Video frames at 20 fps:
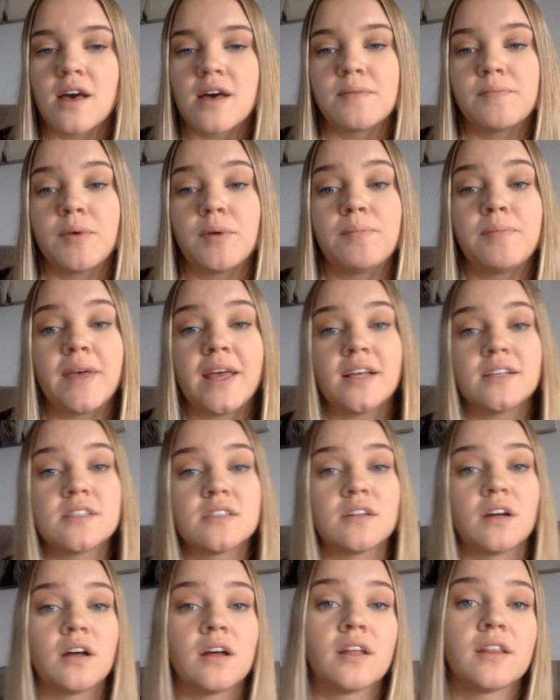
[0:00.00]
but based
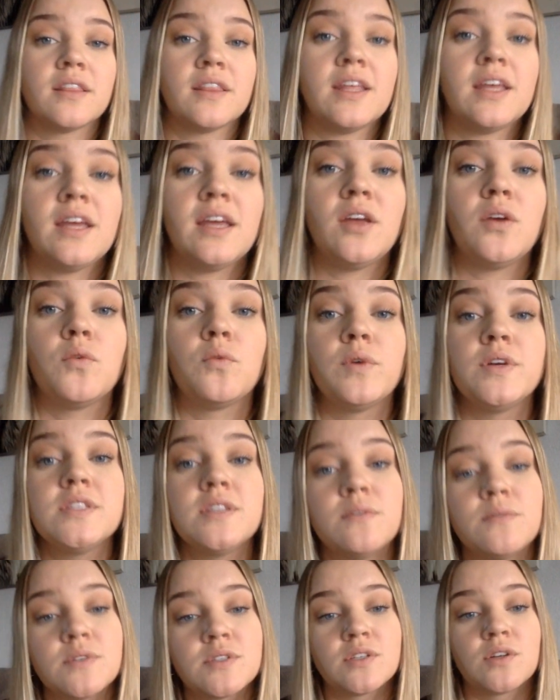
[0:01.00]
on the
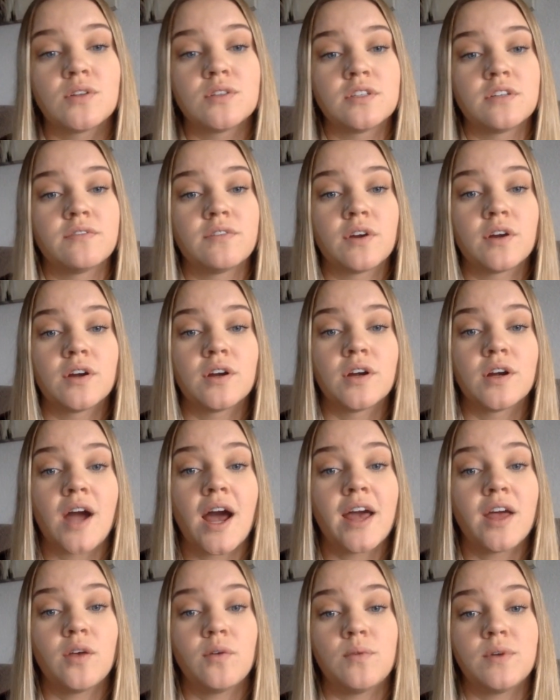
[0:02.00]
recent results of her
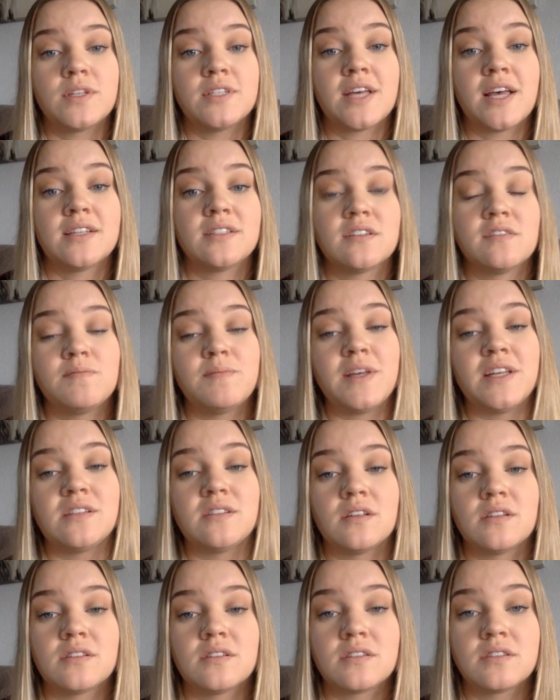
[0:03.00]
Iowa Test of
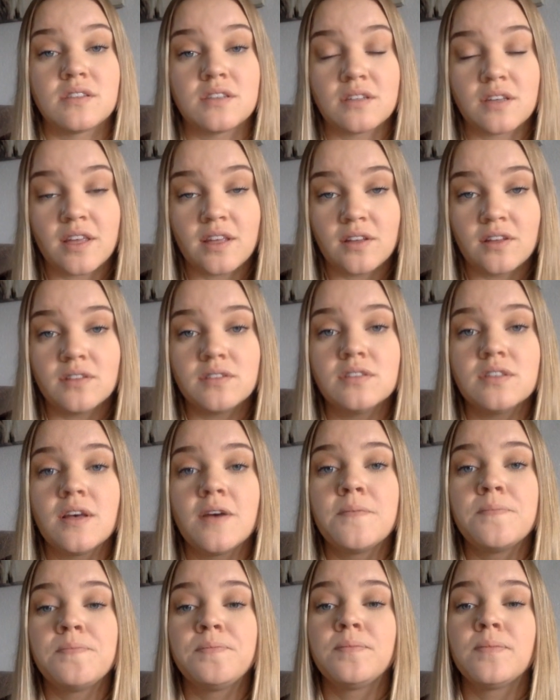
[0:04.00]
Basic Skills,
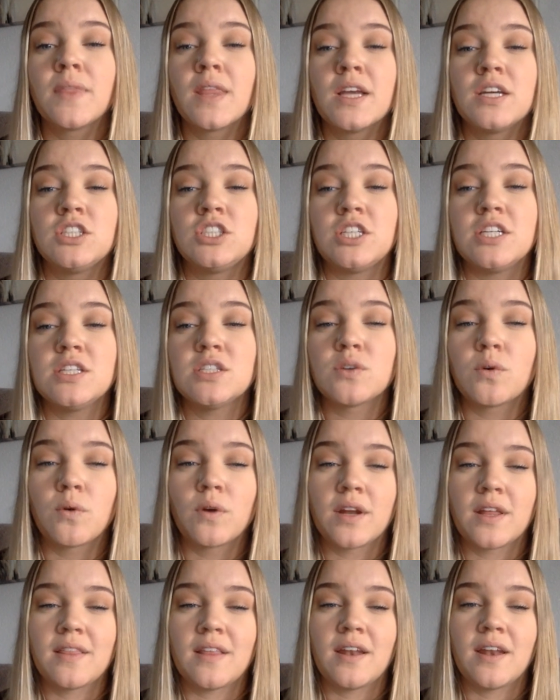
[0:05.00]
she
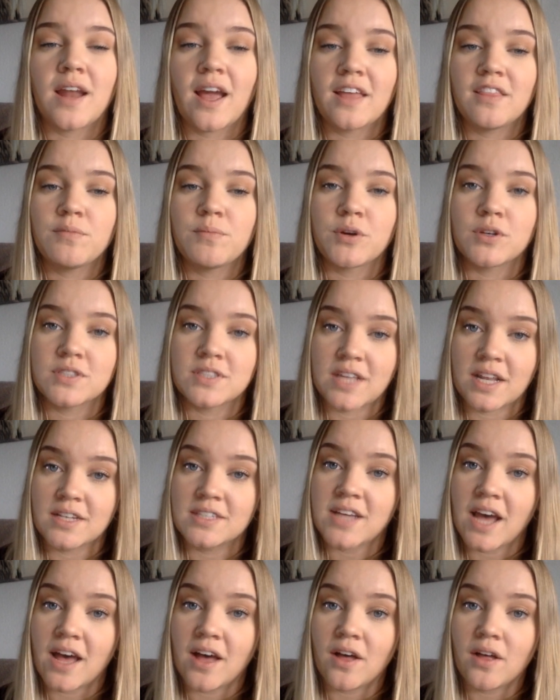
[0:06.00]
scored in the 9th
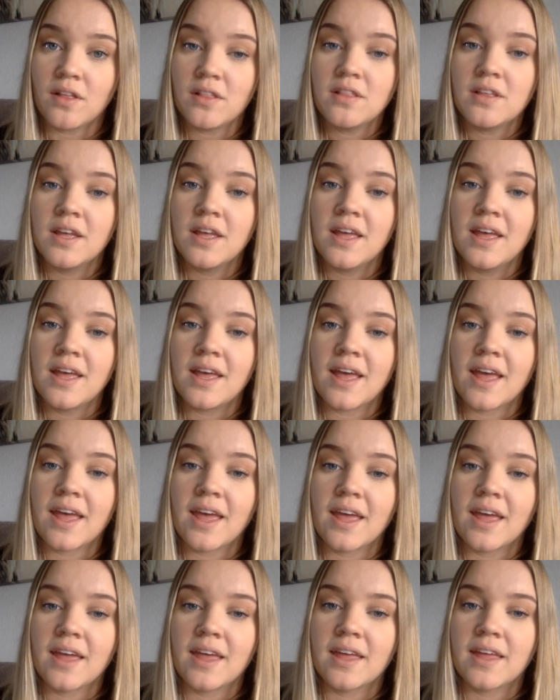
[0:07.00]
percentile
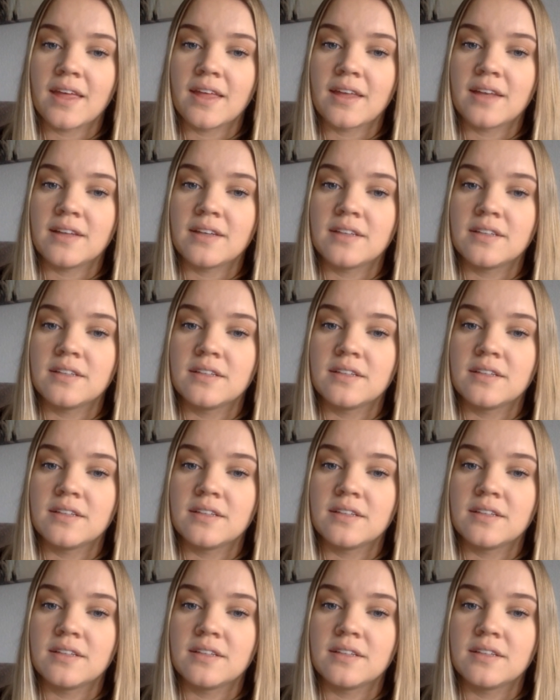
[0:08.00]
and